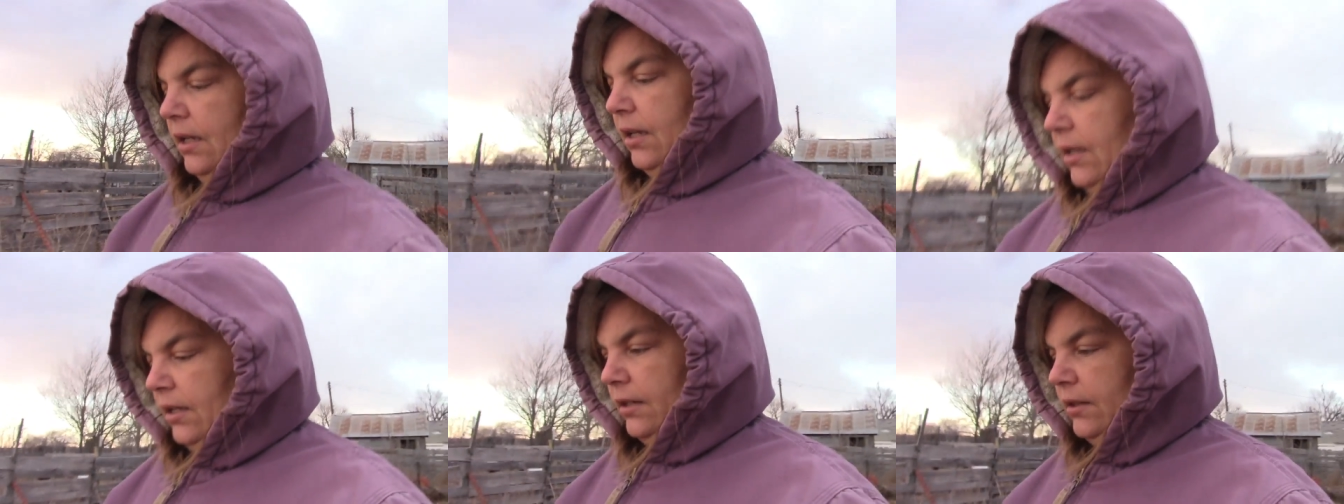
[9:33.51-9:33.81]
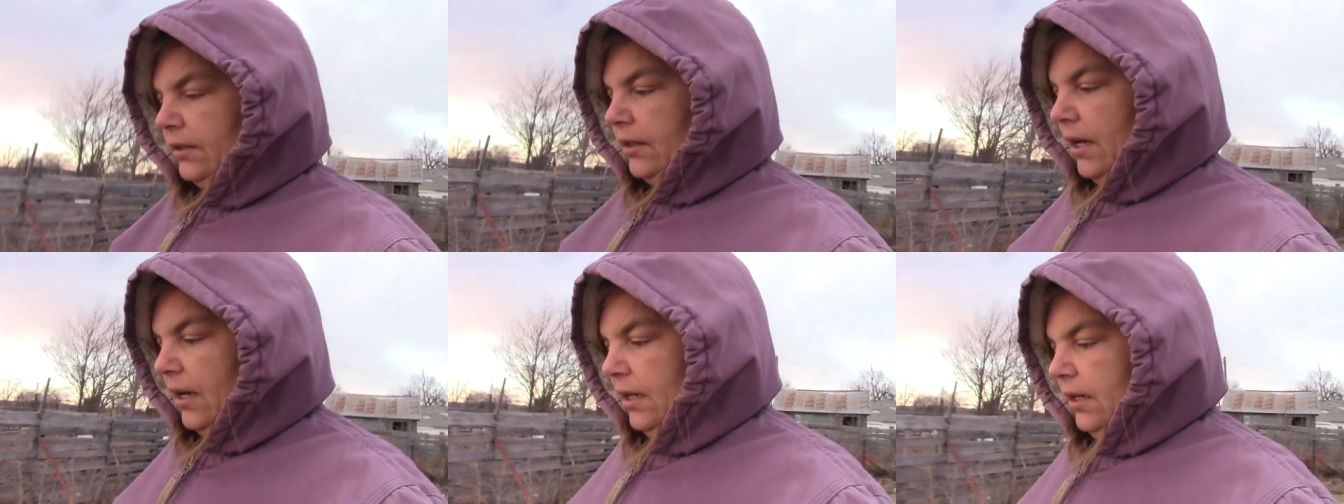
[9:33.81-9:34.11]

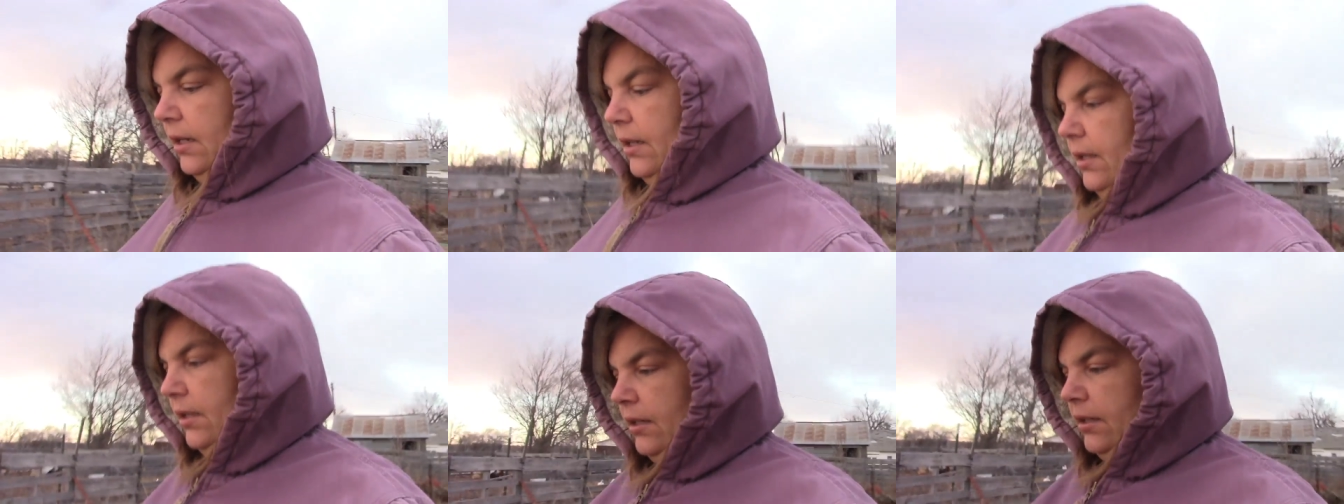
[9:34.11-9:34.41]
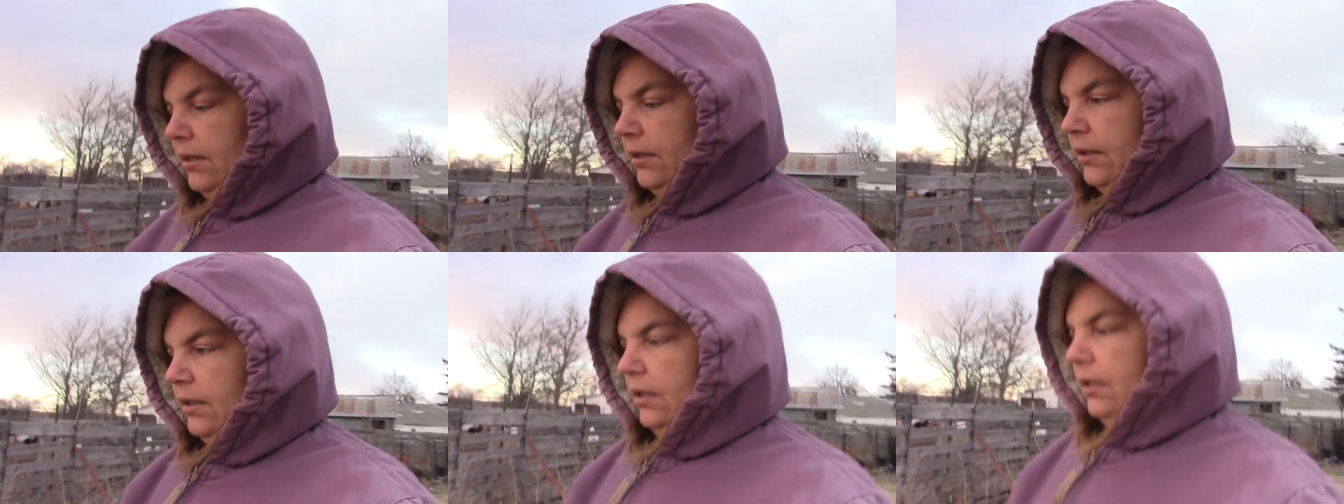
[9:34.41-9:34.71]
and kind
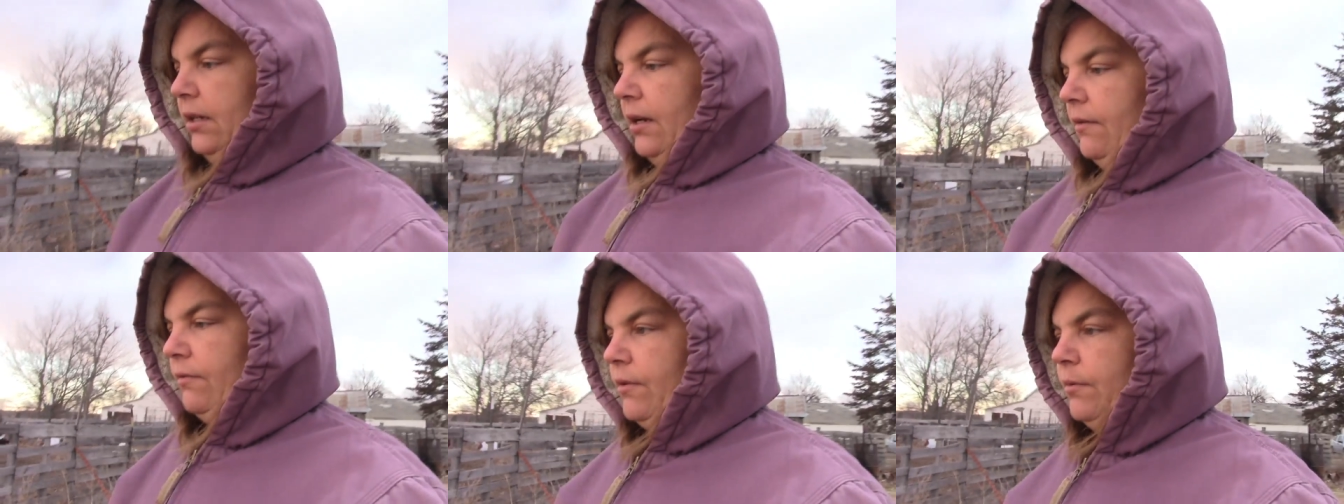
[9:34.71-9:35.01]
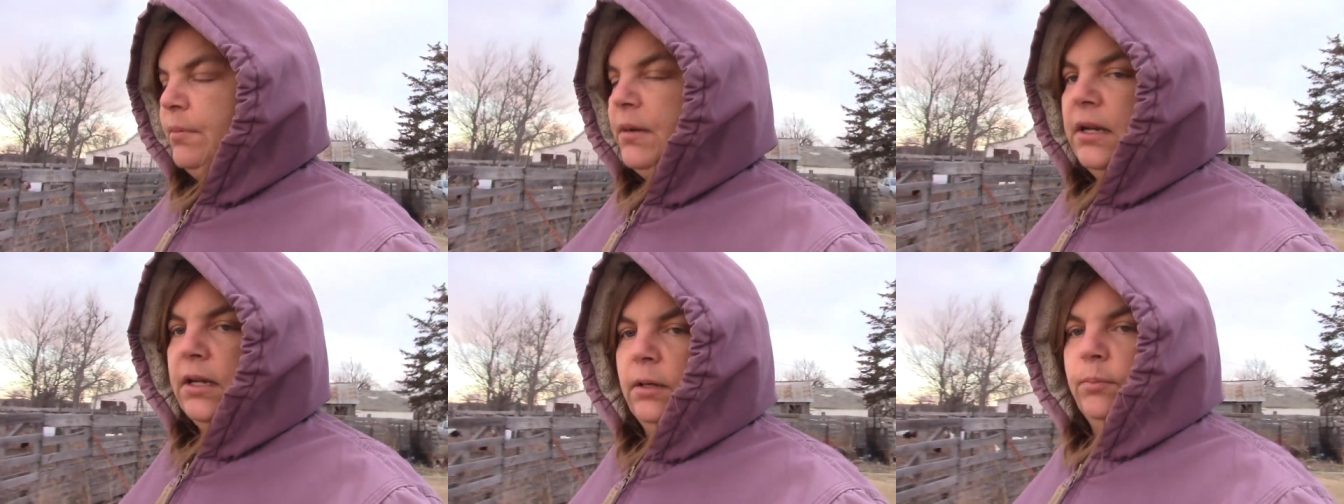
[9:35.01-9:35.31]
of get
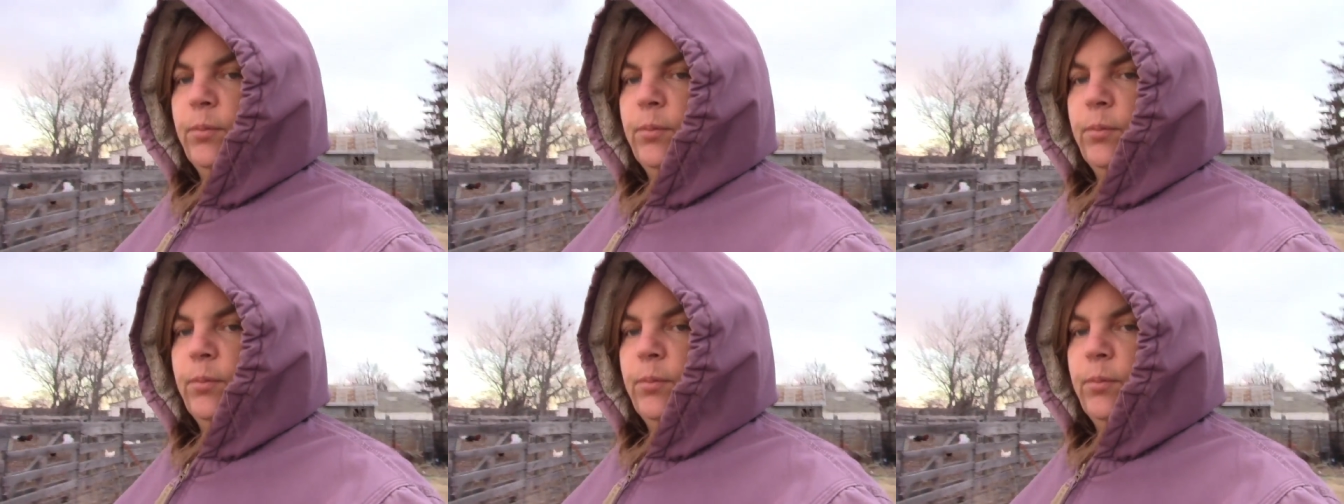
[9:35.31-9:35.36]
everybody